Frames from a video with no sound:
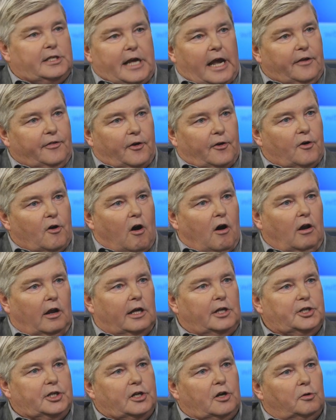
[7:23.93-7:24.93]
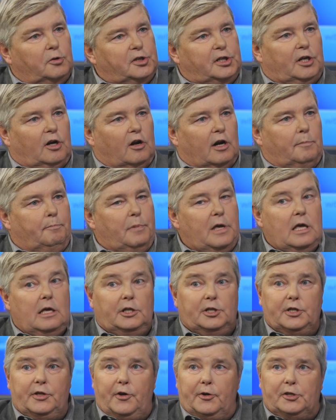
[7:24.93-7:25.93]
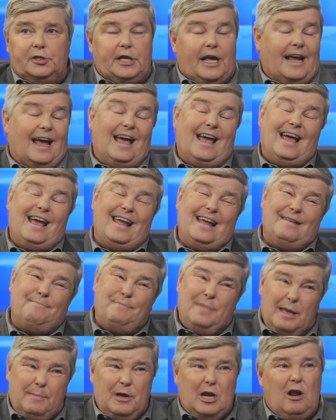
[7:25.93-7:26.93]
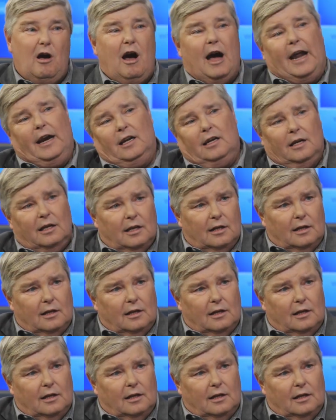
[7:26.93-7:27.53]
take their knowledge and go sit on a beach, and they're saying, maybe not.